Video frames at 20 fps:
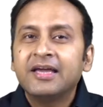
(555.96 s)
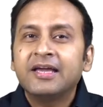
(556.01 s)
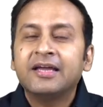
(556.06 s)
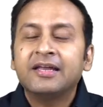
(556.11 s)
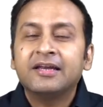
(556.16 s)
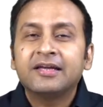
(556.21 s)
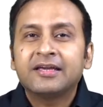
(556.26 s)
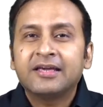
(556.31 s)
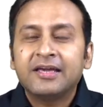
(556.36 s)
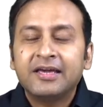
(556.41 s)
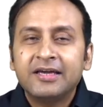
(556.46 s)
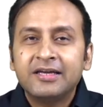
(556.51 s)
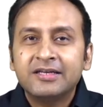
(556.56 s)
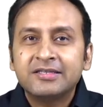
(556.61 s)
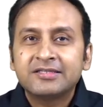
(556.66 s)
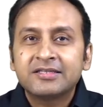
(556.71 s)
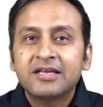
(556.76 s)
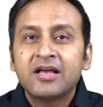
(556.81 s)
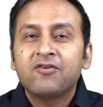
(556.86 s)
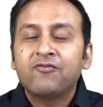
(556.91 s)
in a
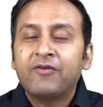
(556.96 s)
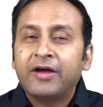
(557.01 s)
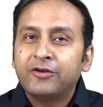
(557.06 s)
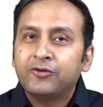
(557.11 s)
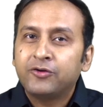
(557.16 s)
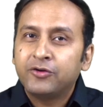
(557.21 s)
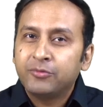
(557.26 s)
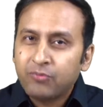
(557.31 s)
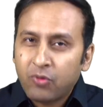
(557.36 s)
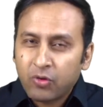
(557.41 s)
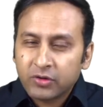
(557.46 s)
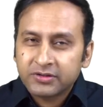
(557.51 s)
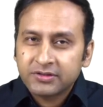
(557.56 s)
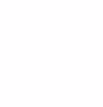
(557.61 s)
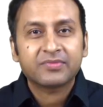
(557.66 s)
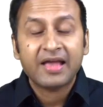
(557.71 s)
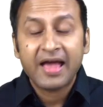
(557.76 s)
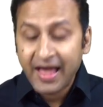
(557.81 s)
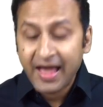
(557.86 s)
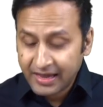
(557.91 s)
case while you're reporting.
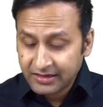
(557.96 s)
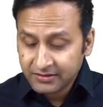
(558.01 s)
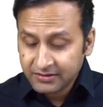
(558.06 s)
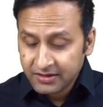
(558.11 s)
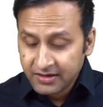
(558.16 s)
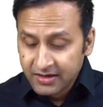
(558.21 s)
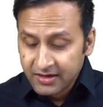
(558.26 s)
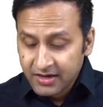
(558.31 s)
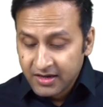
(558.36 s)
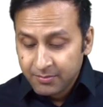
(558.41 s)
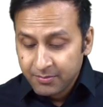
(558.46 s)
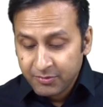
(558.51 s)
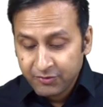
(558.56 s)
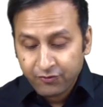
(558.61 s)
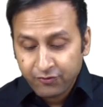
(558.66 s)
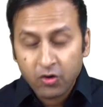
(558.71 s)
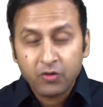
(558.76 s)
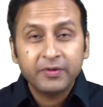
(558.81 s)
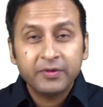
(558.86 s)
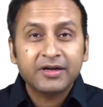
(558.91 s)
And
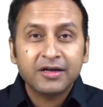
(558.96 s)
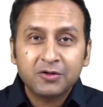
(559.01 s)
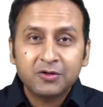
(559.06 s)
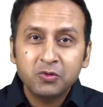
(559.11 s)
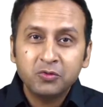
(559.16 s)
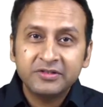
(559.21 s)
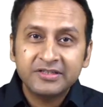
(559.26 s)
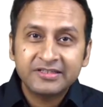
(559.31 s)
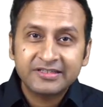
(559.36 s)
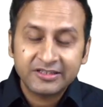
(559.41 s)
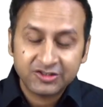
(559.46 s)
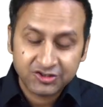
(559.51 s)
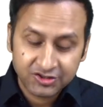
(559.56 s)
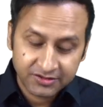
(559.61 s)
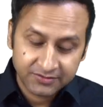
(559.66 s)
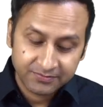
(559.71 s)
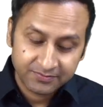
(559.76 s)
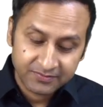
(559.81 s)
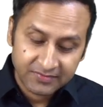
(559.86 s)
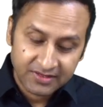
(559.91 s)
before we conclude this
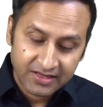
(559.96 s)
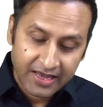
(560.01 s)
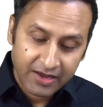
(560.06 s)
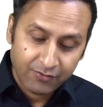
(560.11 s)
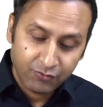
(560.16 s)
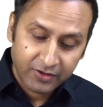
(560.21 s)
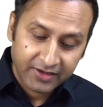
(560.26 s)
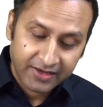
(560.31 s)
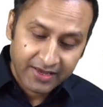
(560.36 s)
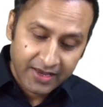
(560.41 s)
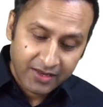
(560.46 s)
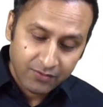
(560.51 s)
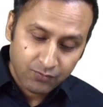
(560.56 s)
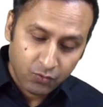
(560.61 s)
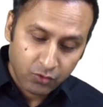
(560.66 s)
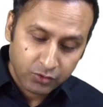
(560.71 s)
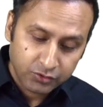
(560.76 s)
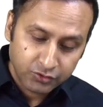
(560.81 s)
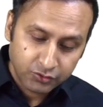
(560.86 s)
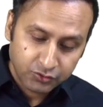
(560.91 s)
session, I would again
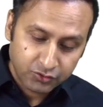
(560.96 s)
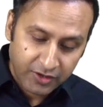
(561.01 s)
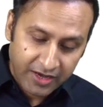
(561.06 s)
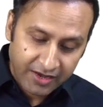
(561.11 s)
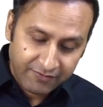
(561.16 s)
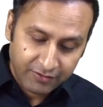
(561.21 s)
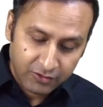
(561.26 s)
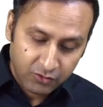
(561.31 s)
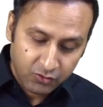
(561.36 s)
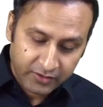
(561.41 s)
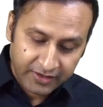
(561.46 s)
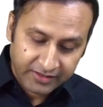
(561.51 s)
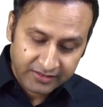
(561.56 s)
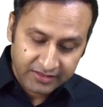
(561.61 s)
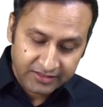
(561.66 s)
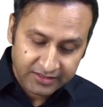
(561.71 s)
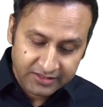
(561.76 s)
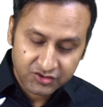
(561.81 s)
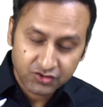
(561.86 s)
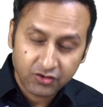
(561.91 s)
want you to have a look at the
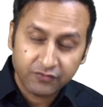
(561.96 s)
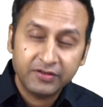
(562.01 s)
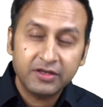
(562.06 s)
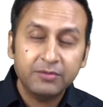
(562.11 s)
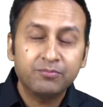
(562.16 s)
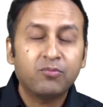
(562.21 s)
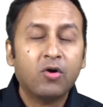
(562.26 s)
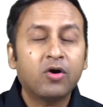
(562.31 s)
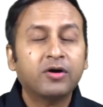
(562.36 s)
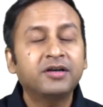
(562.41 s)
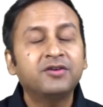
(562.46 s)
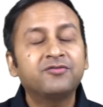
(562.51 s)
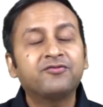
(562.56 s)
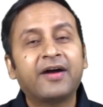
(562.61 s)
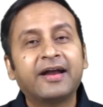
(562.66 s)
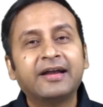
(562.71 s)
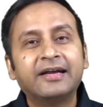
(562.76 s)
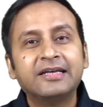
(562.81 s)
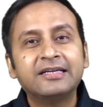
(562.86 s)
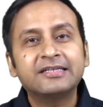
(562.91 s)
list of the important
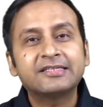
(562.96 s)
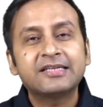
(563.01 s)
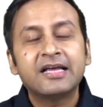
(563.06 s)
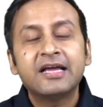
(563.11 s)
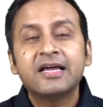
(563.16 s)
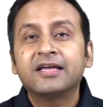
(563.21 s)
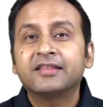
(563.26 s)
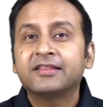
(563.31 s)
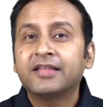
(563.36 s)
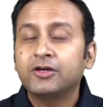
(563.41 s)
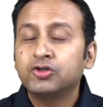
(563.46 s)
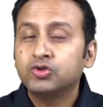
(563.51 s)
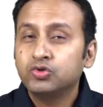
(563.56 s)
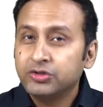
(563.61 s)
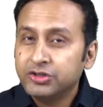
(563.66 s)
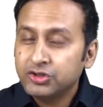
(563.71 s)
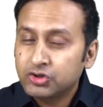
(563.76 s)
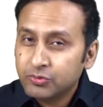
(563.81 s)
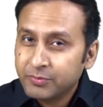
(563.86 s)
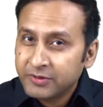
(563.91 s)
findings that you
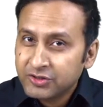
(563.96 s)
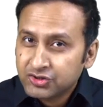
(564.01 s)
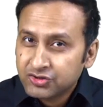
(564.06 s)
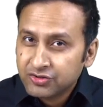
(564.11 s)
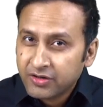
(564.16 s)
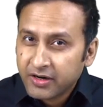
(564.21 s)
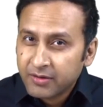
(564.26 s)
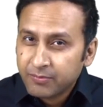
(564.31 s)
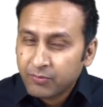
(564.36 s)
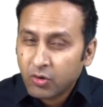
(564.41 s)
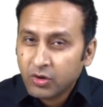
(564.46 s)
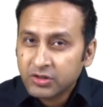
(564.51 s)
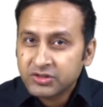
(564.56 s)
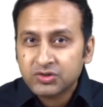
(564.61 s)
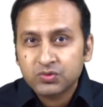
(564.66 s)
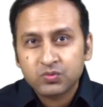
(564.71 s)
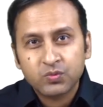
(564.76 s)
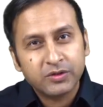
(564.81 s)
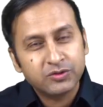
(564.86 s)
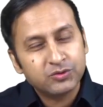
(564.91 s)
need to mention in our
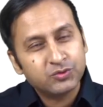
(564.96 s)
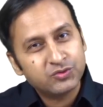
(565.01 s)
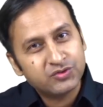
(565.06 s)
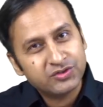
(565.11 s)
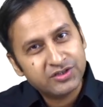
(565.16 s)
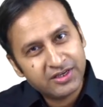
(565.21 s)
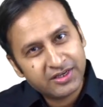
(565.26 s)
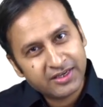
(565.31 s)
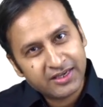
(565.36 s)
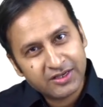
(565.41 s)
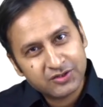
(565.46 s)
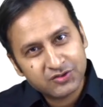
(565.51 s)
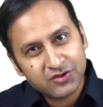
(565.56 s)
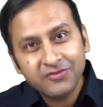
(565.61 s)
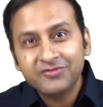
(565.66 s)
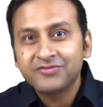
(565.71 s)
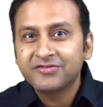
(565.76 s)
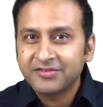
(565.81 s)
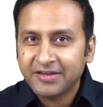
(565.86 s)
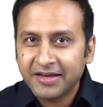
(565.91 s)
reports once you see a case of
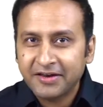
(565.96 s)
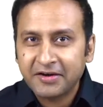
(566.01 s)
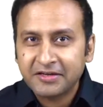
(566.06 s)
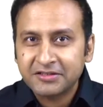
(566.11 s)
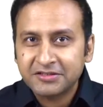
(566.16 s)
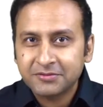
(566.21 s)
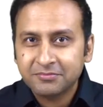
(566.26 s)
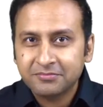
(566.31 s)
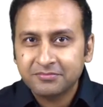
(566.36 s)
CA rectum.